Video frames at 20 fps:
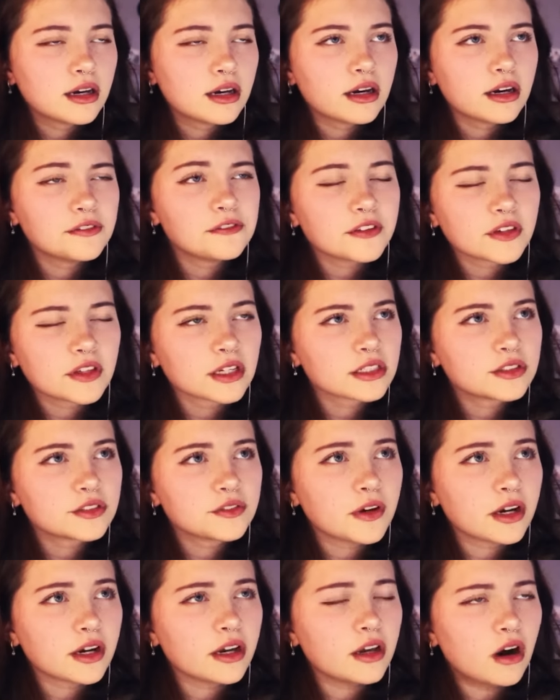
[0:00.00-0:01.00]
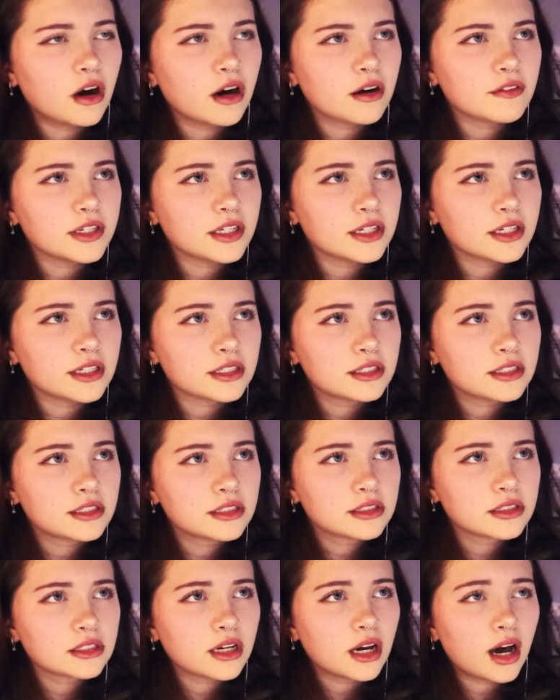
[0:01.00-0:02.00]
I feel like it's very
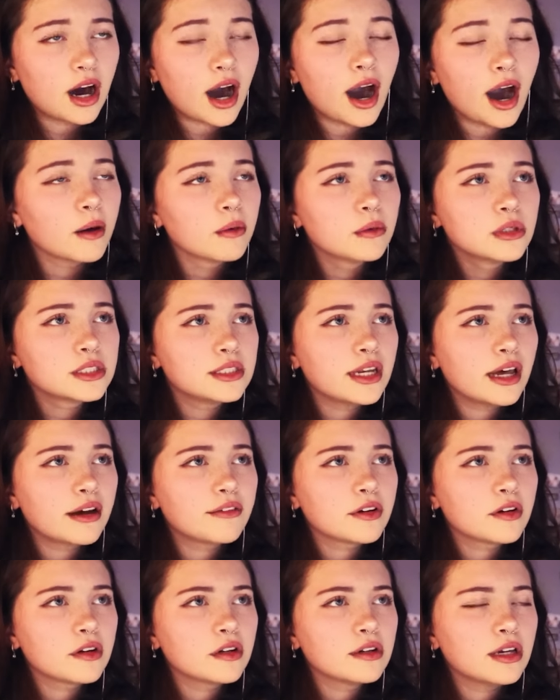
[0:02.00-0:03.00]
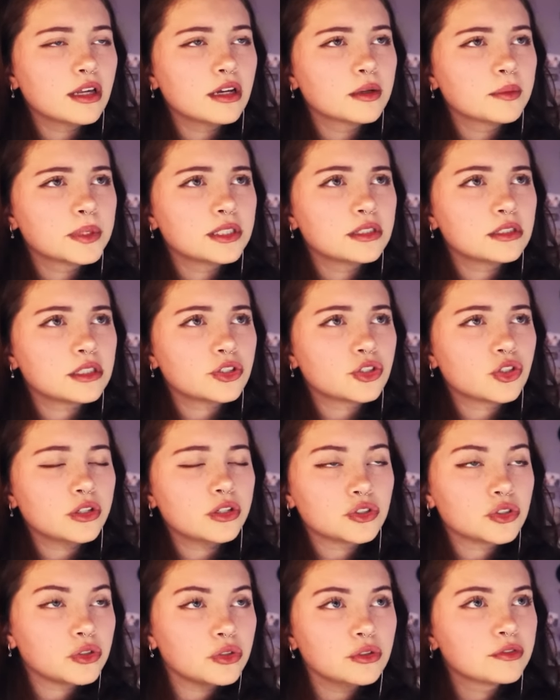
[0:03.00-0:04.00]
obvious. I was never in a position
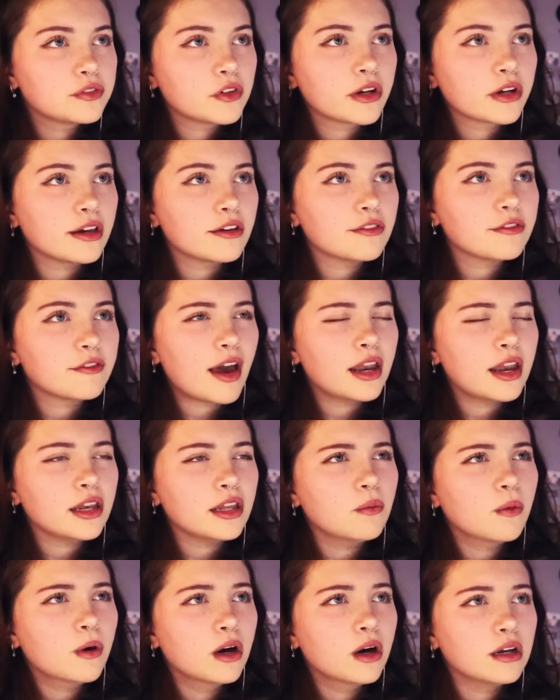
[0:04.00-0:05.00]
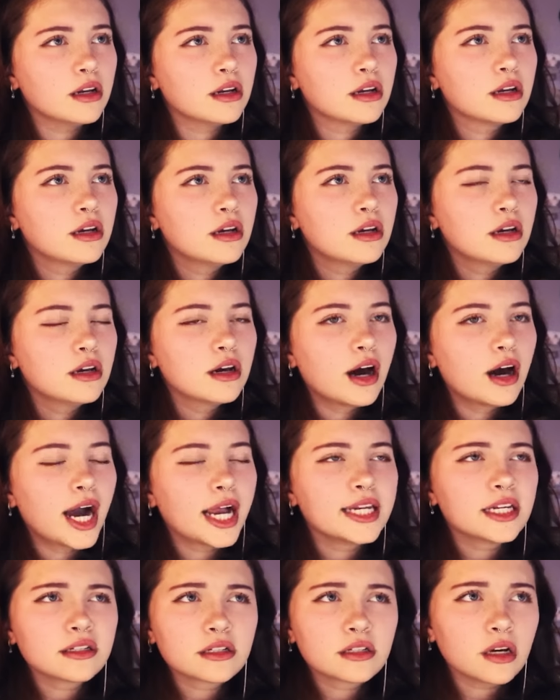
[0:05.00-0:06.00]
to forgive anyone. I
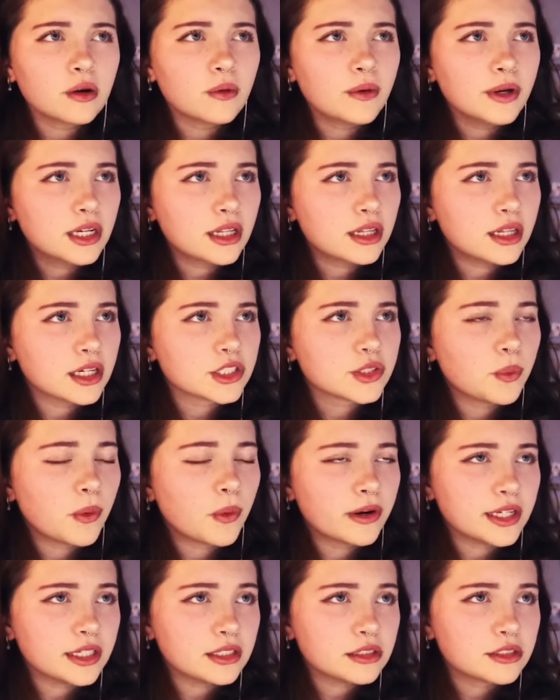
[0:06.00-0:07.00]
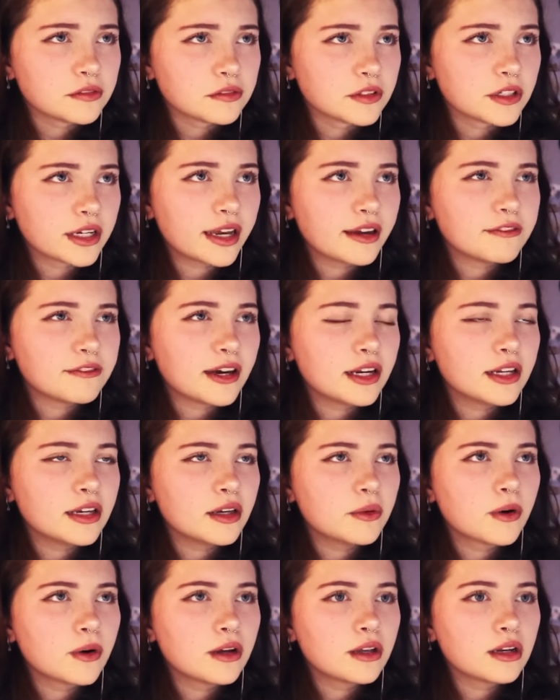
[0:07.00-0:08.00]
didn't go into this wanting to forgive
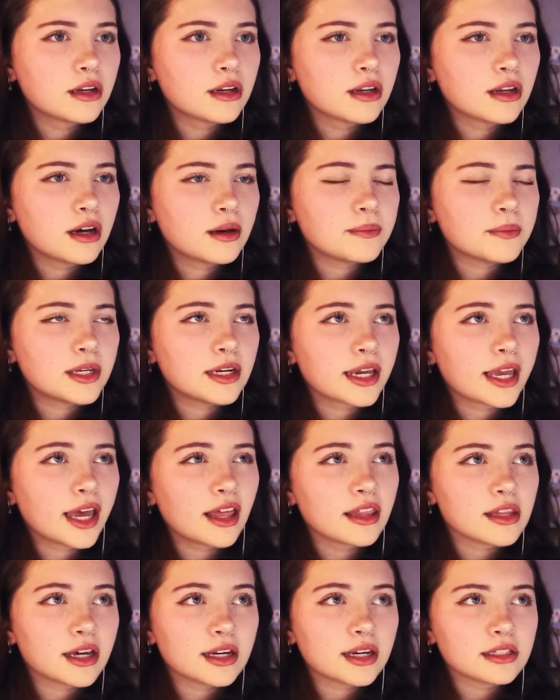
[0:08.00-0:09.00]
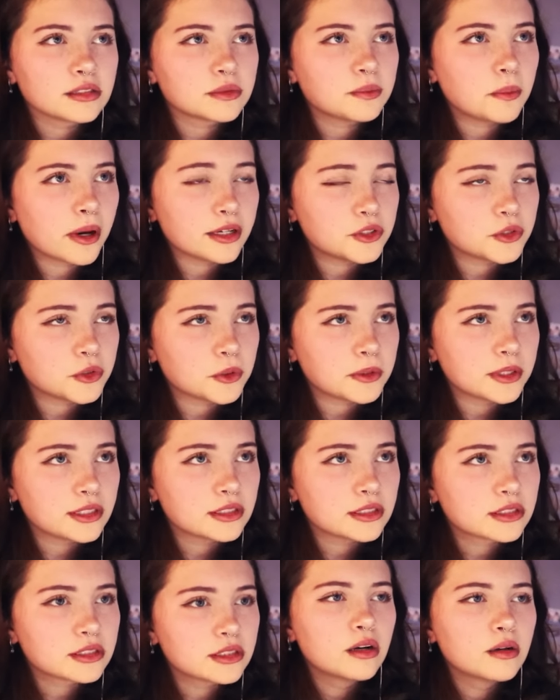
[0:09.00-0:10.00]
anyone. And again, that is my
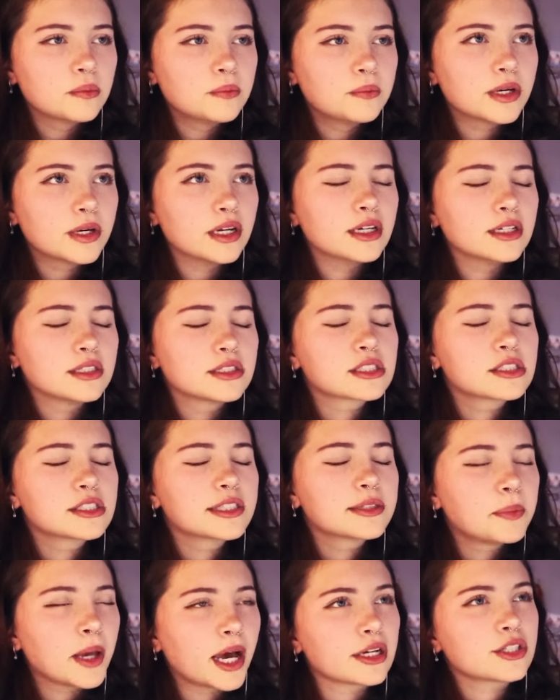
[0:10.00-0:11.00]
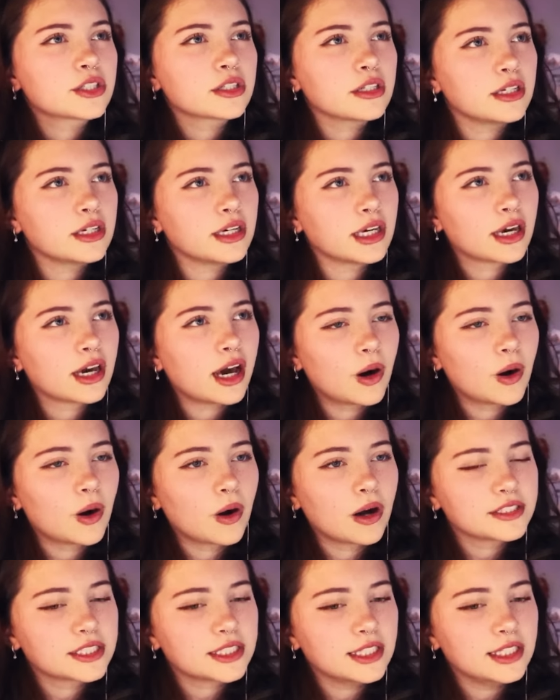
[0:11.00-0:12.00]
choice. But especially how I've
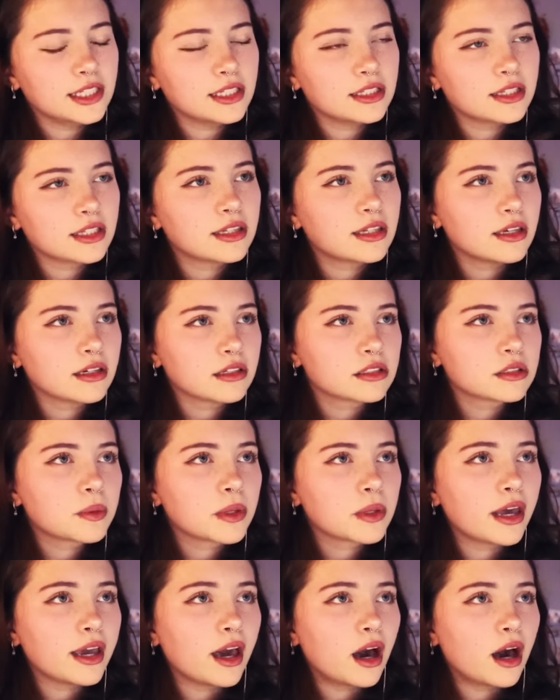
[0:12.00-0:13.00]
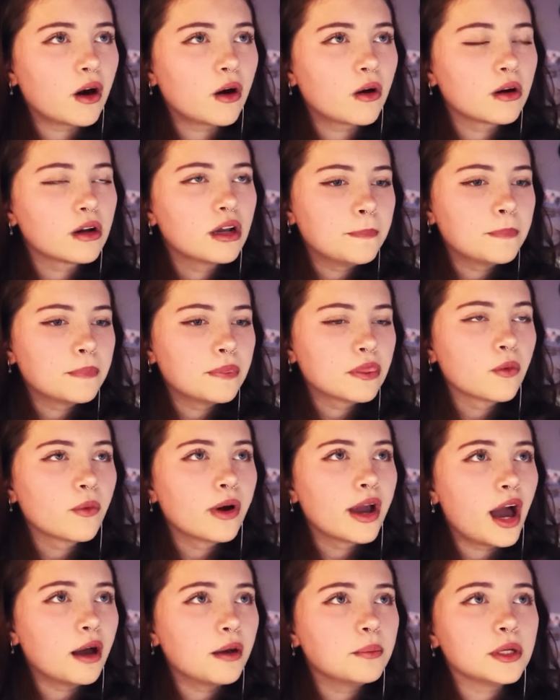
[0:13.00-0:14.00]
seen the things play out, the way
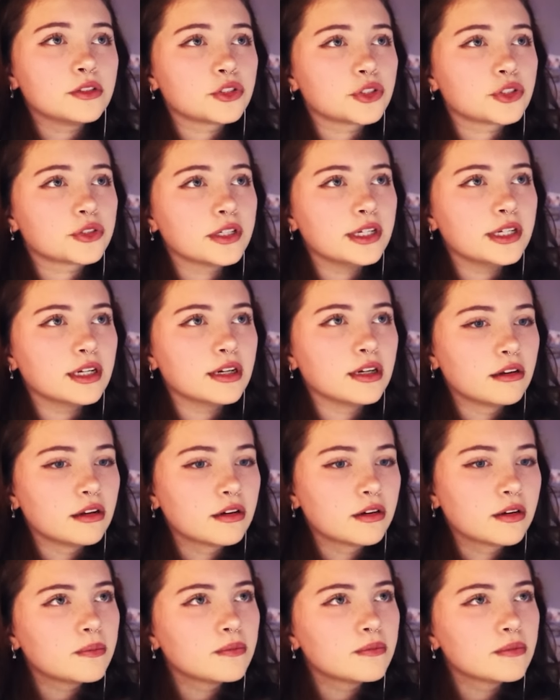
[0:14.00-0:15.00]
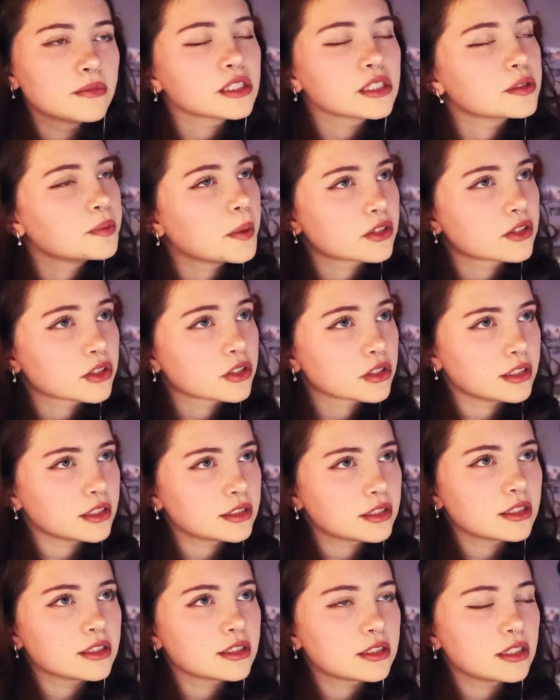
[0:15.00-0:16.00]
I've been treated, especially
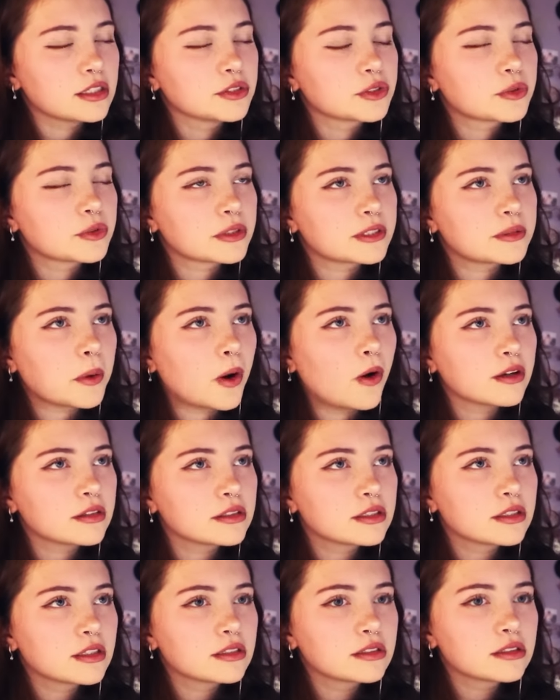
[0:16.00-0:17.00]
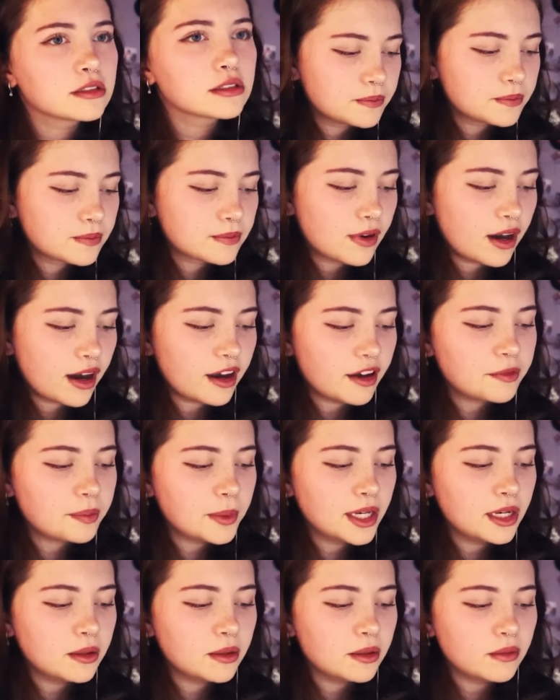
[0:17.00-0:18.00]
since his responses, I've
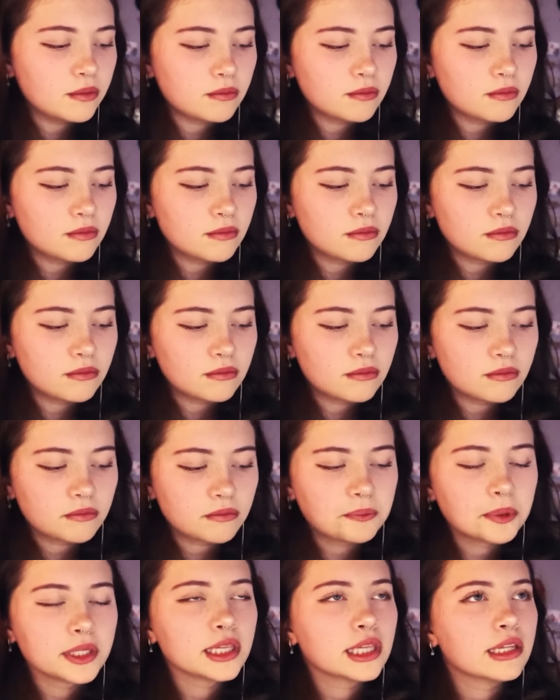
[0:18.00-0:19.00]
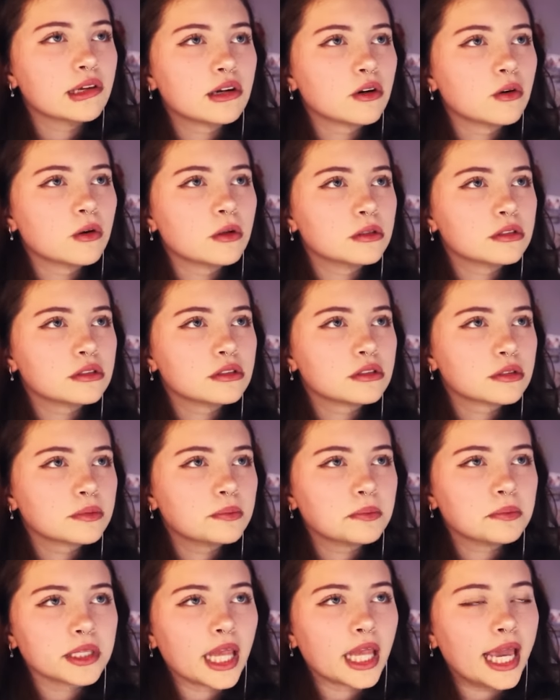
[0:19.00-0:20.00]
been belittled,
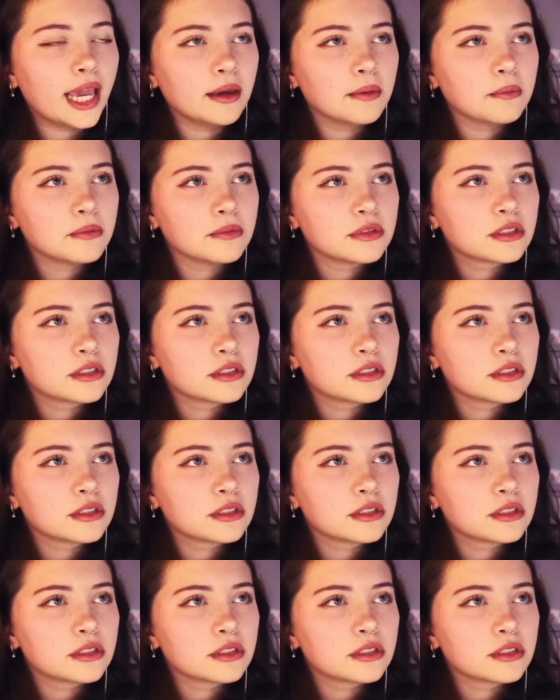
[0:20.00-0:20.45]
blamed,